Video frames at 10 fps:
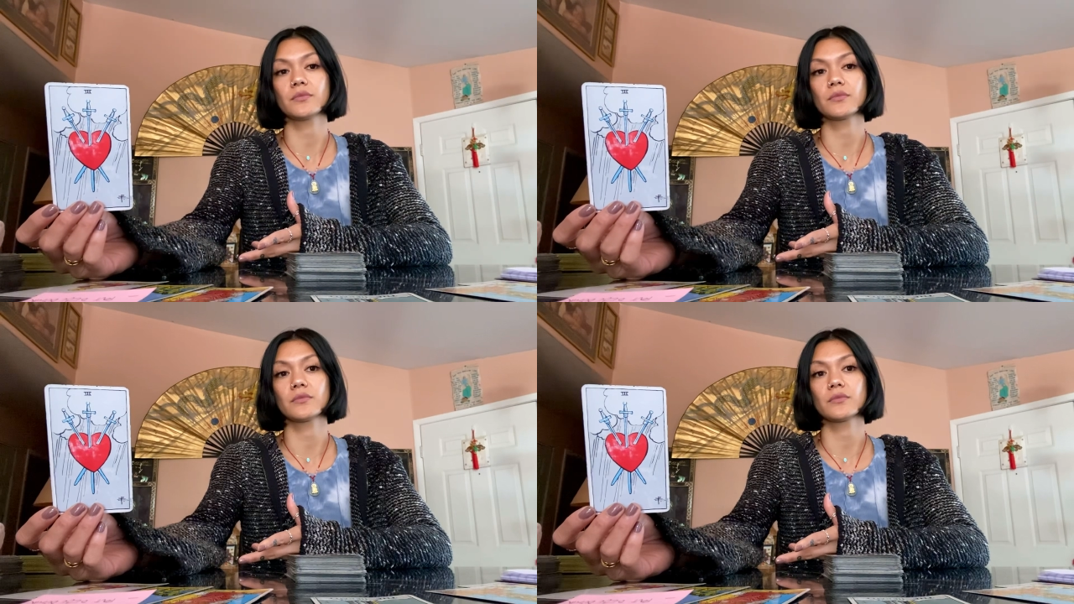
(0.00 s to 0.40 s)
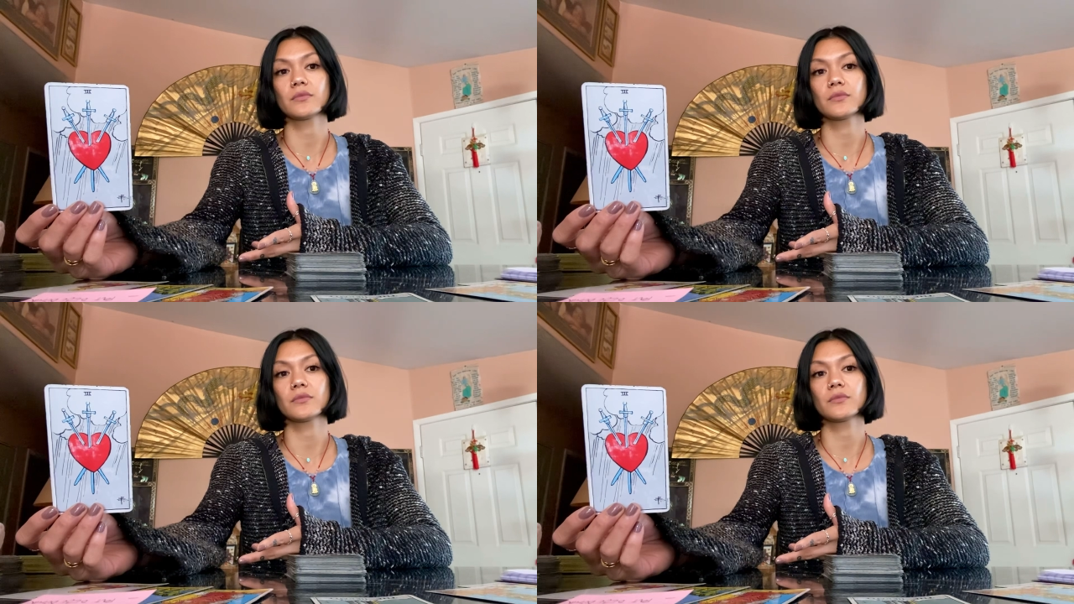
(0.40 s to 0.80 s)

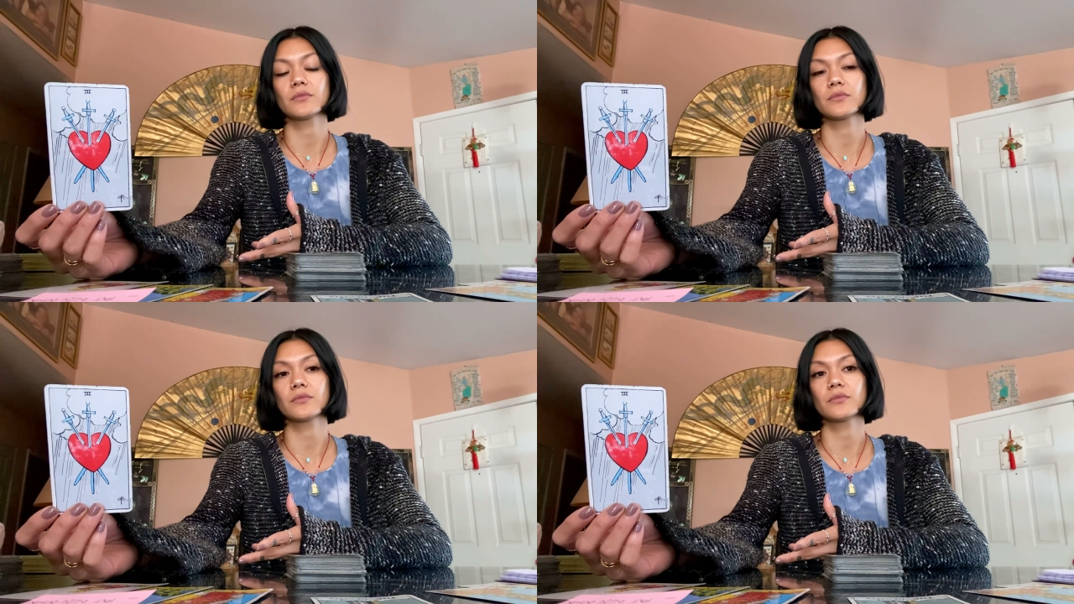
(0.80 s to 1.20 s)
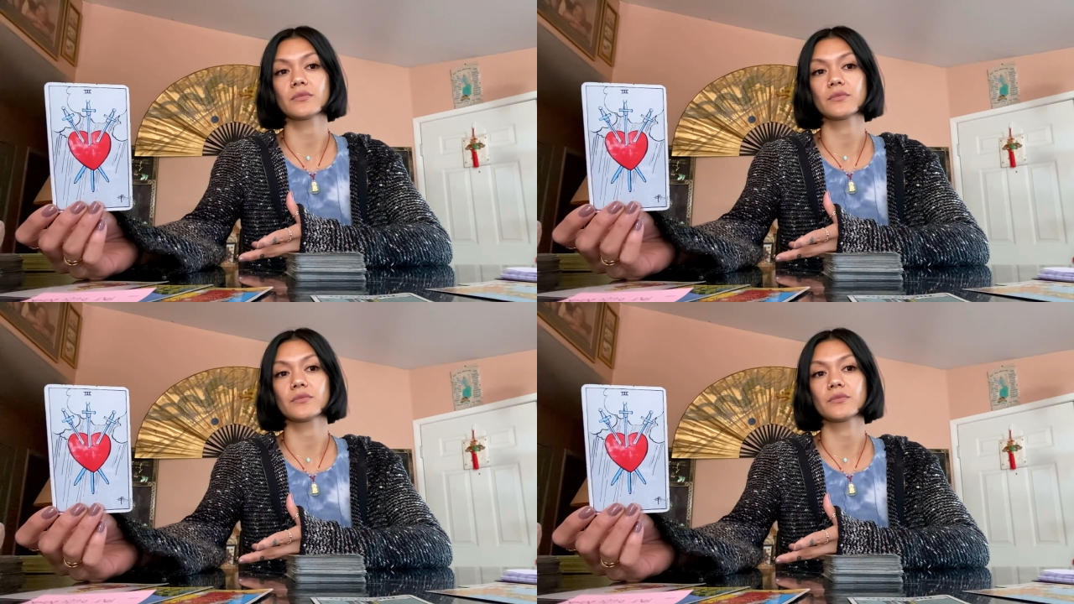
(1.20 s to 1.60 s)

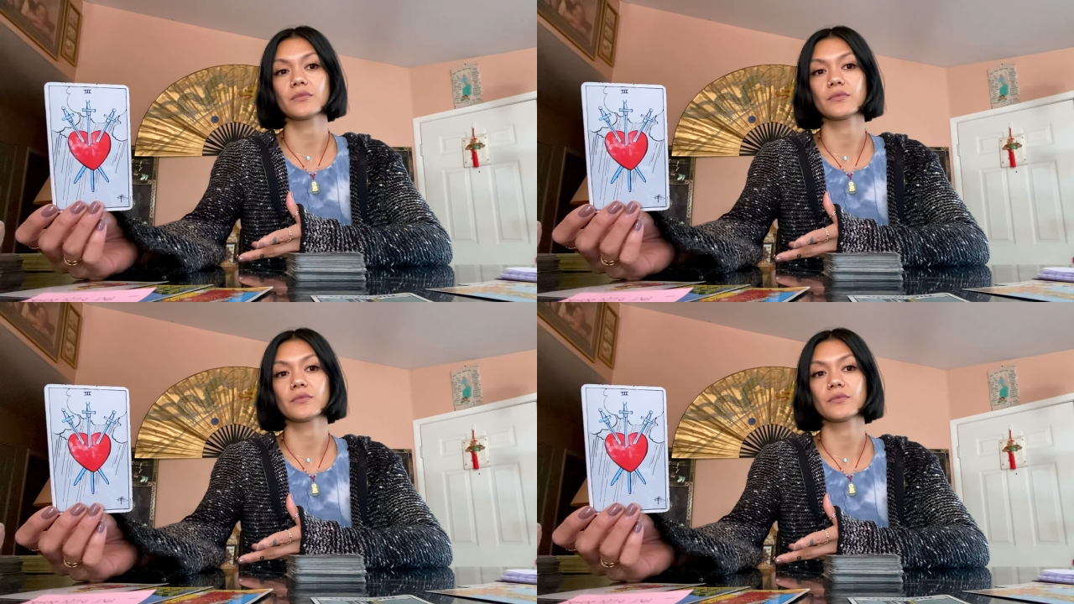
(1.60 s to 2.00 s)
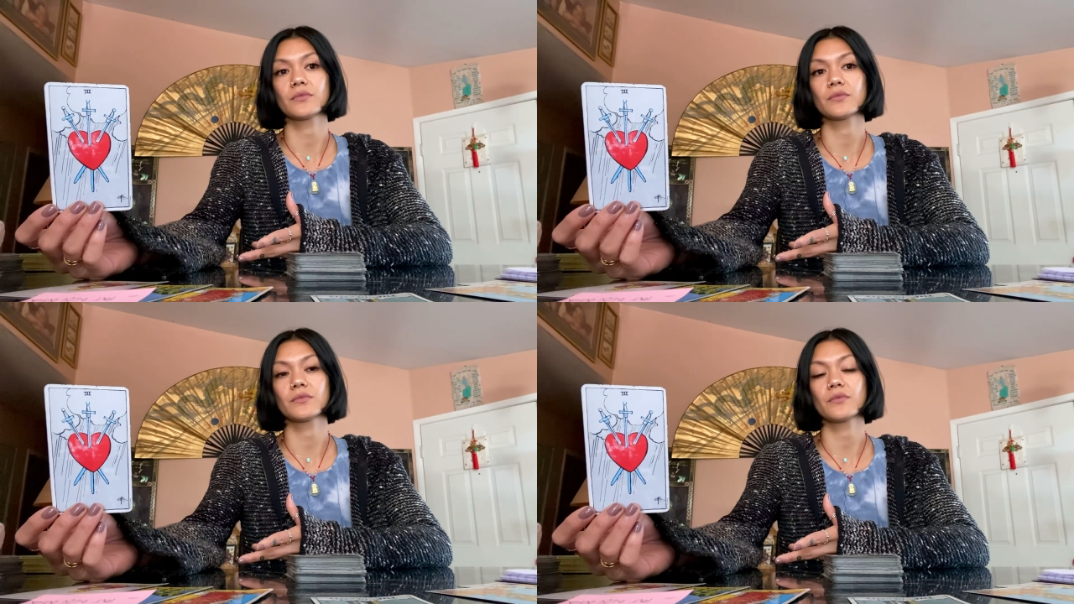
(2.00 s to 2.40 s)

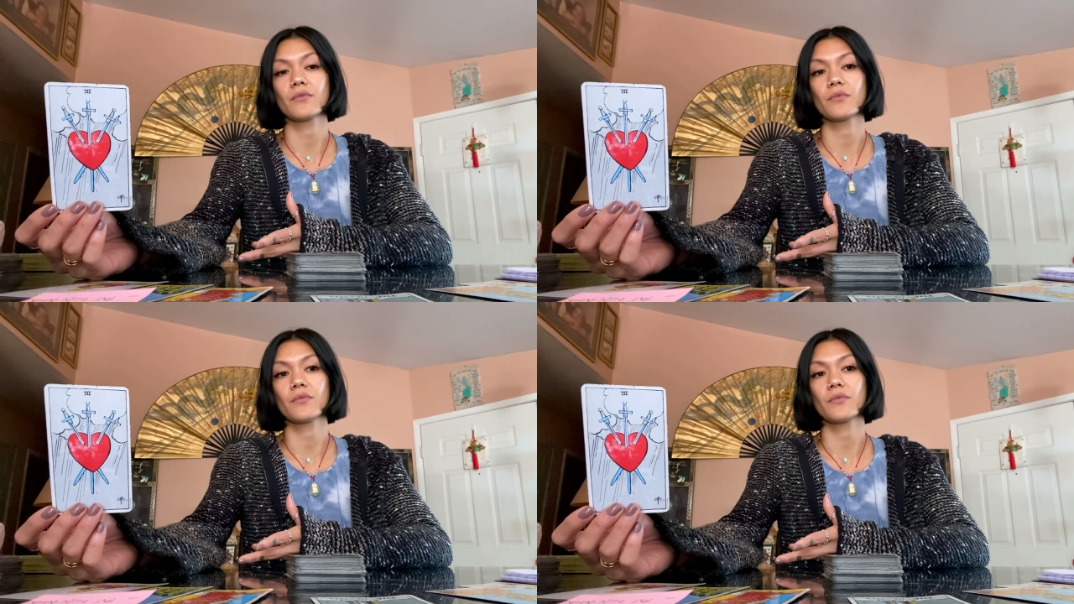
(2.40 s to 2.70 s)
(silence)